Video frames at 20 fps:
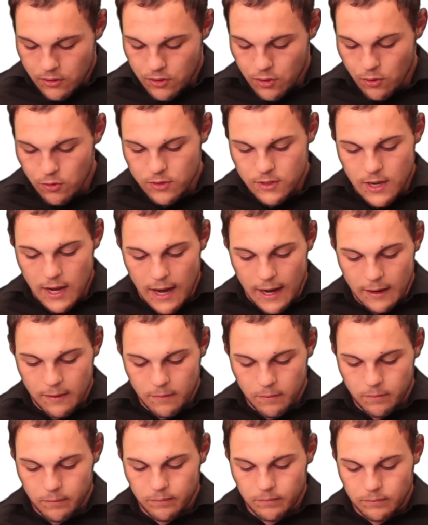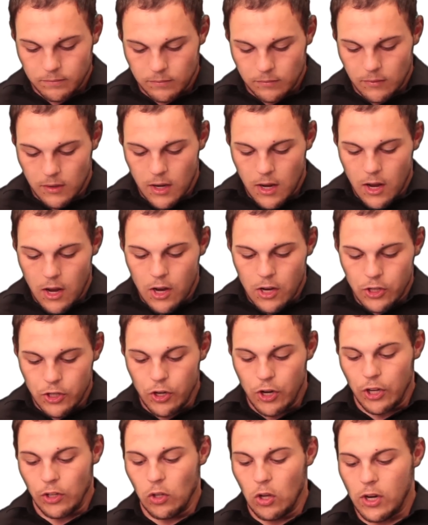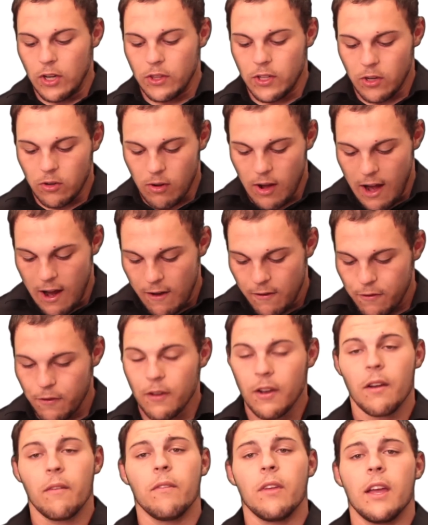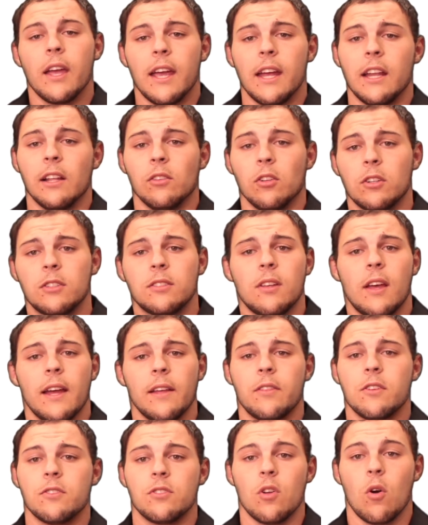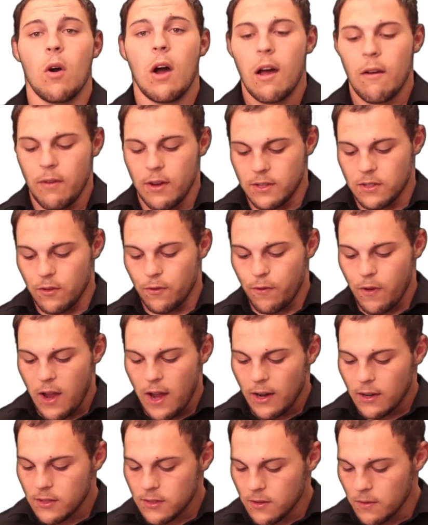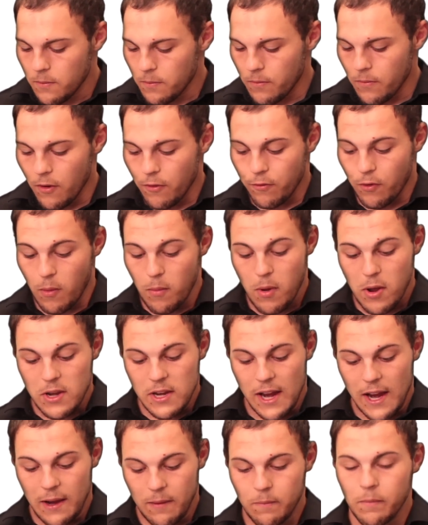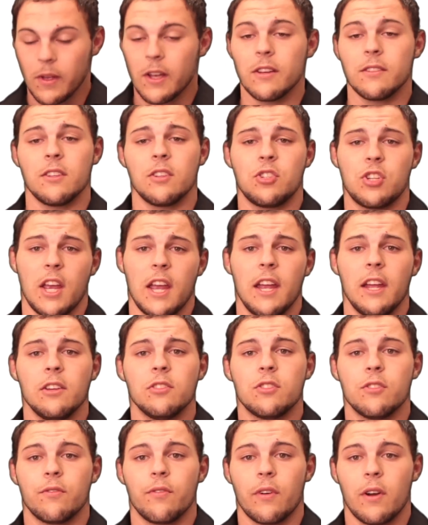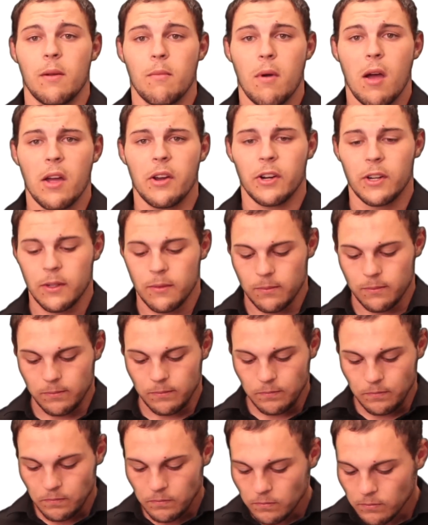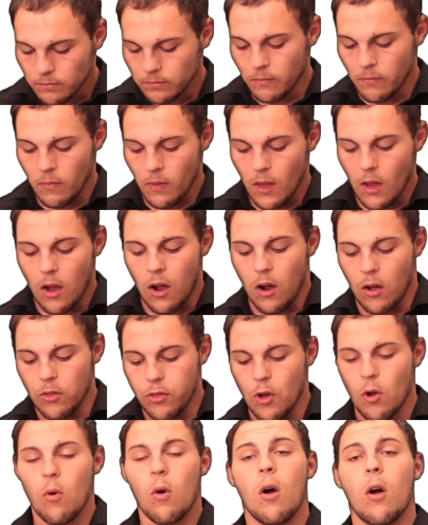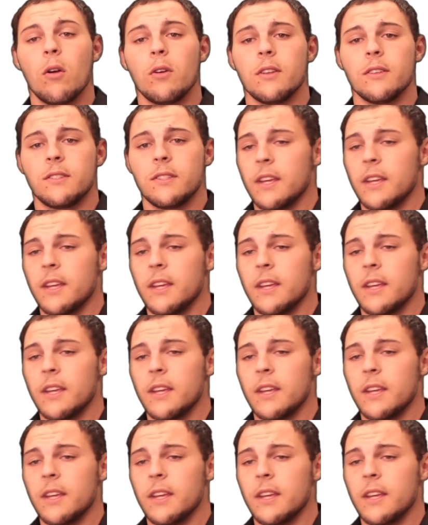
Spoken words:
Tuesday, you can look at the graph and it looks like there's no obvious effects from Monday because the change is very minor. Although hard to